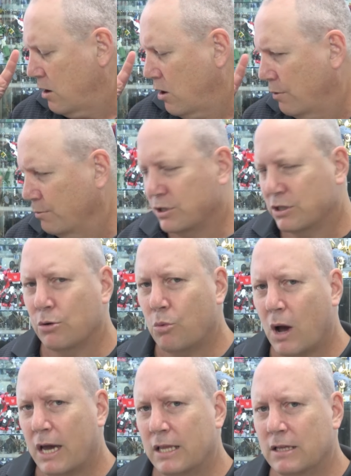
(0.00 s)
I'm still
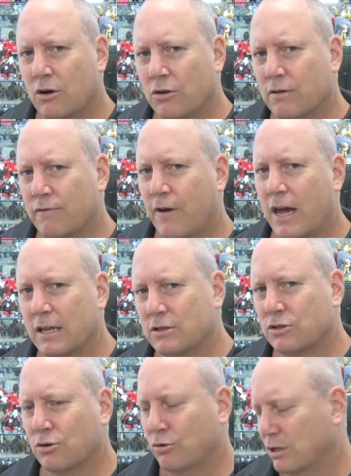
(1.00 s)
waiting on the
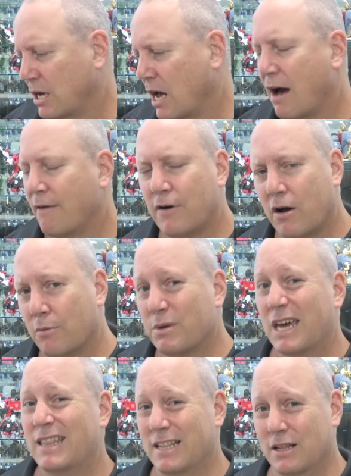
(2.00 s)
Fans Toys Huffer. I'm
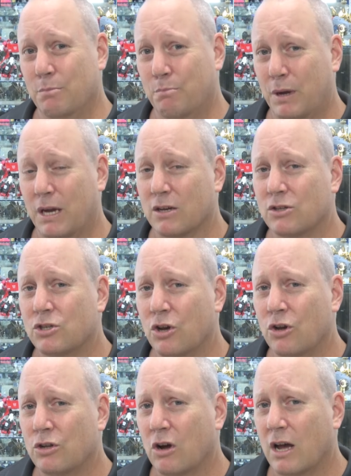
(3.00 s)
getting a little bit
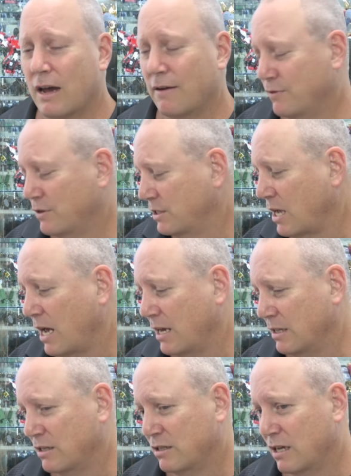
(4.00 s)
concerned, I have to
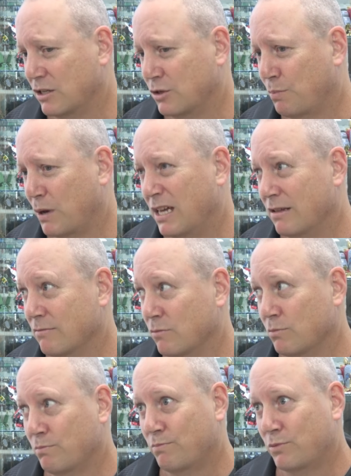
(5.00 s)
say. It's been
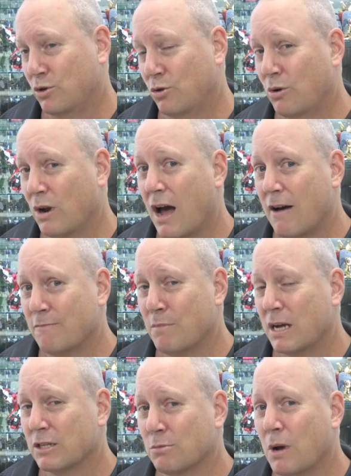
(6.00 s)
2.5
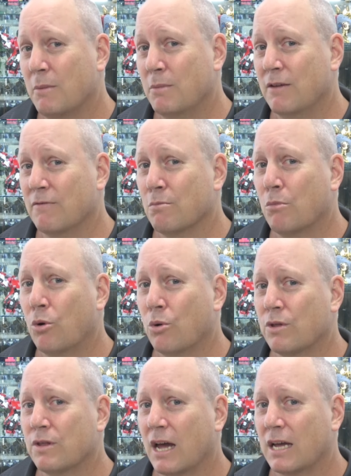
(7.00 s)
months, maybe even more
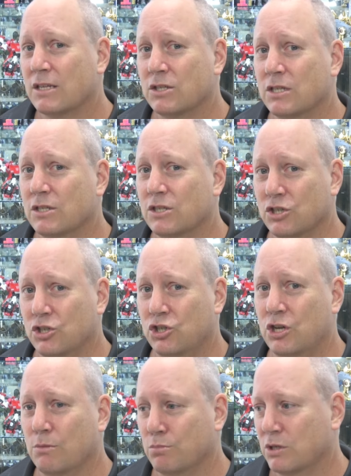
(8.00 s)
than that, since it
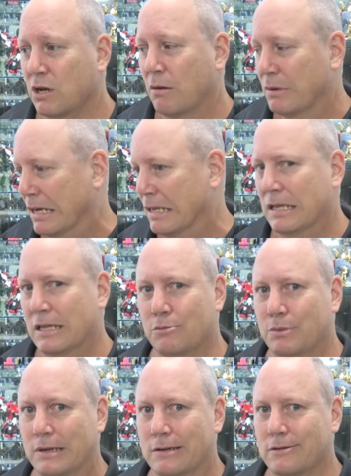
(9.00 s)
shipped, so I'm getting a little
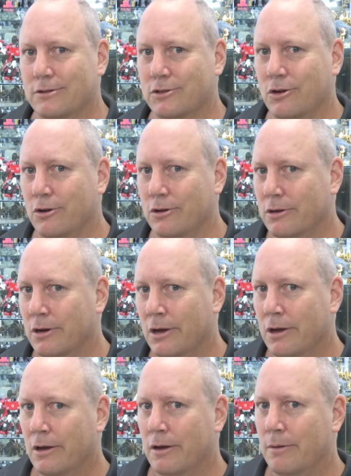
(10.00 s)
bit concerned
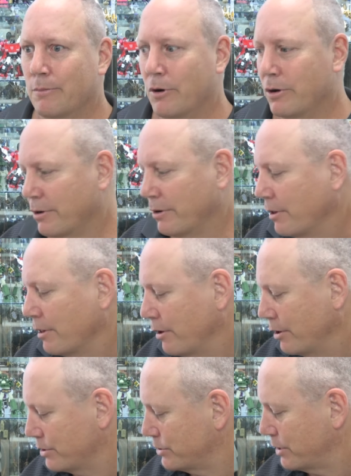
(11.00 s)
it might have got
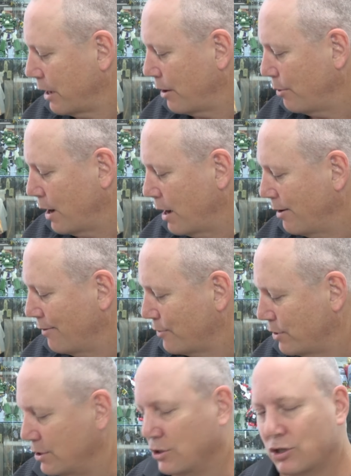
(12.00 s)
lost. So I've
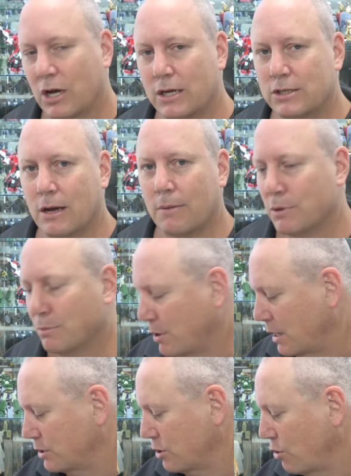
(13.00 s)
got to chase up the
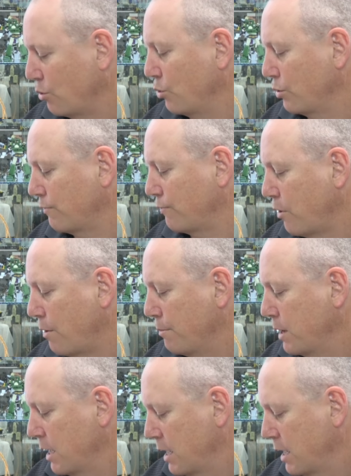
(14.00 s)
place I order from.